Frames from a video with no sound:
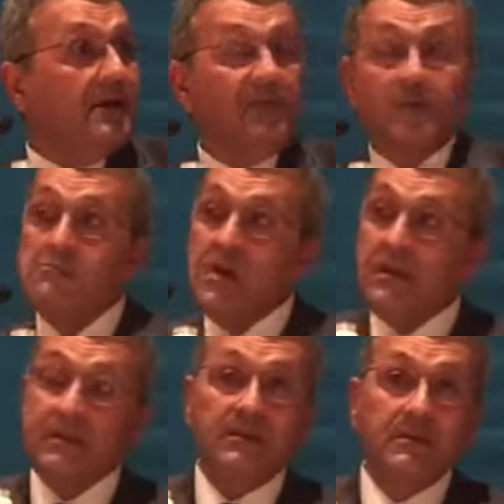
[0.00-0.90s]
from the
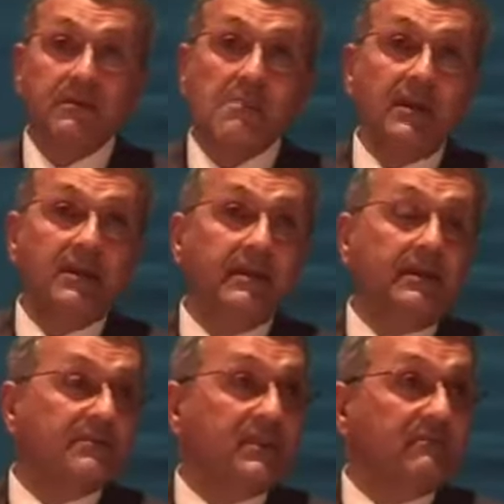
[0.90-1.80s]
minute the money
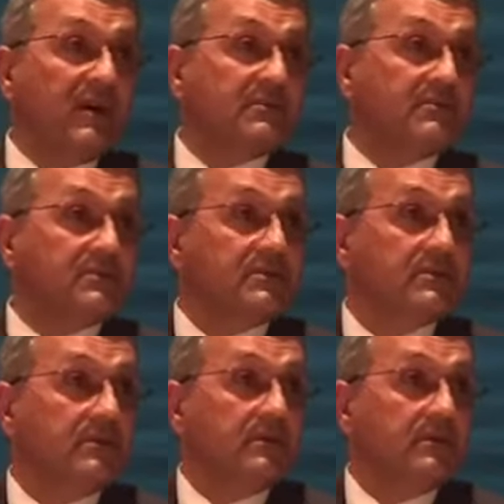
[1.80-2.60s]
leaves the investor's